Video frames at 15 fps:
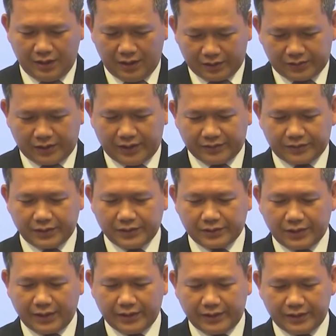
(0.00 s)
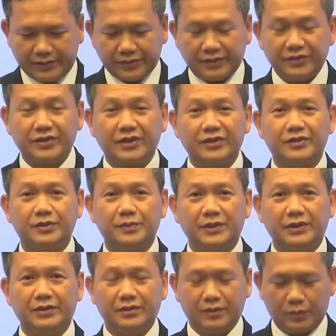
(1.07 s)
Excellencies, ladies and
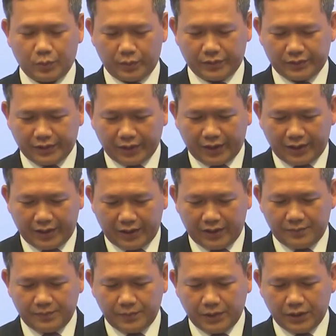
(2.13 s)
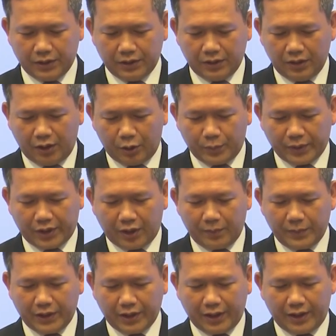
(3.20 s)
gentlemen, with the aim of
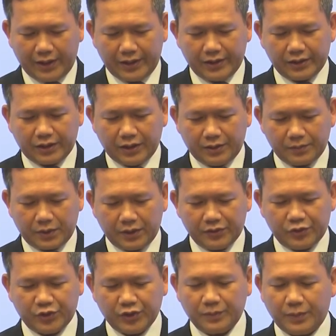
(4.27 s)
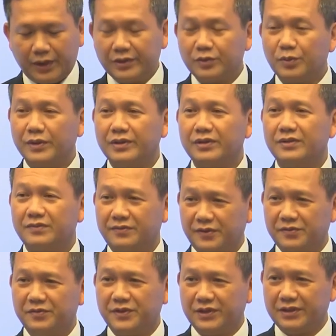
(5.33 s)
becoming a high-income country by
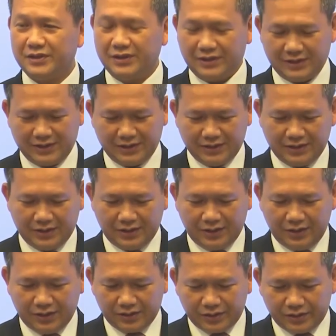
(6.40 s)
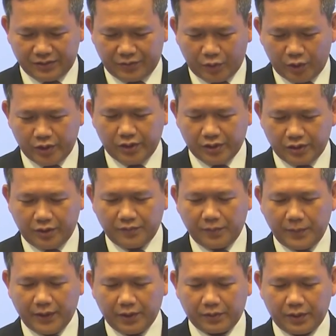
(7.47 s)
2050, the Royal
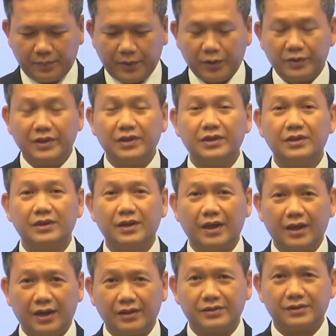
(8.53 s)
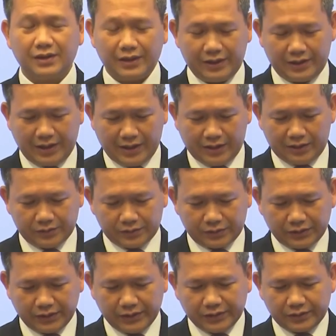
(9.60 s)
Government of Cambodia has laid out
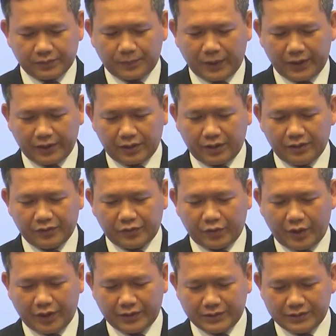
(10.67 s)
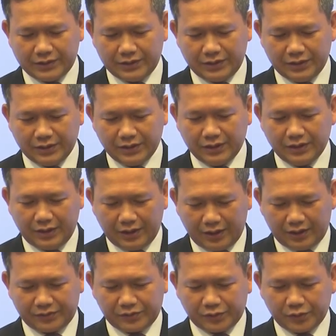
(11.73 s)
its Pentagon strategy
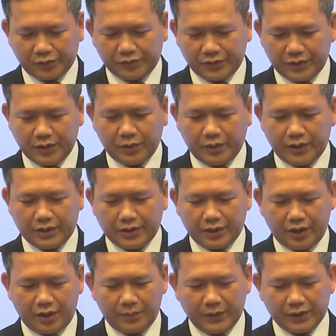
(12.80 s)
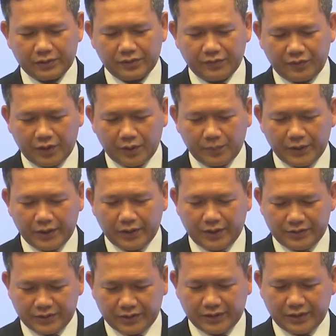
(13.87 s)
as socio-economic development
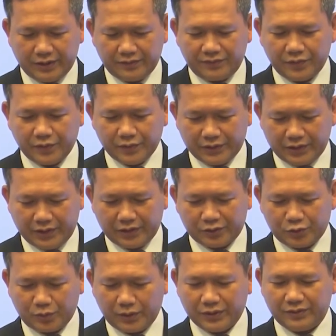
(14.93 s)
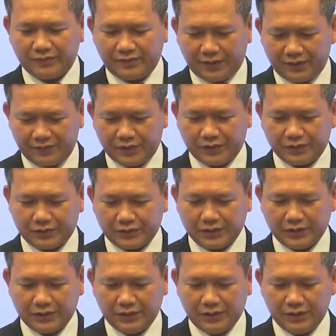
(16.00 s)
agenda for the next 25 years.
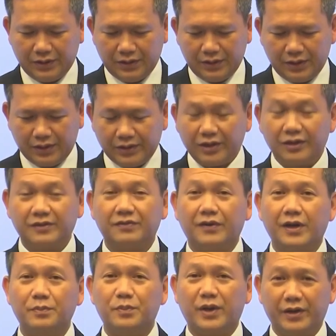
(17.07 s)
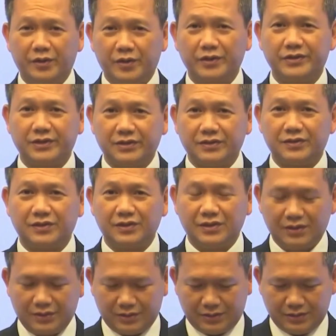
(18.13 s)
It has five priorities:
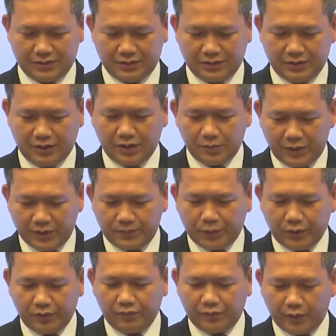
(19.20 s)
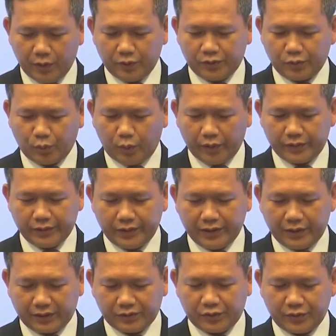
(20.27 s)
people, roads, water,
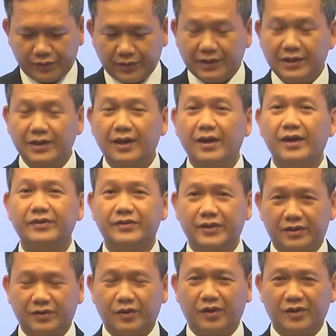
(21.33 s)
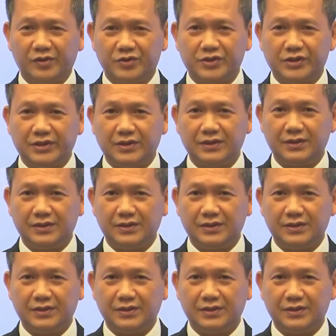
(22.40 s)
electricity, and technology.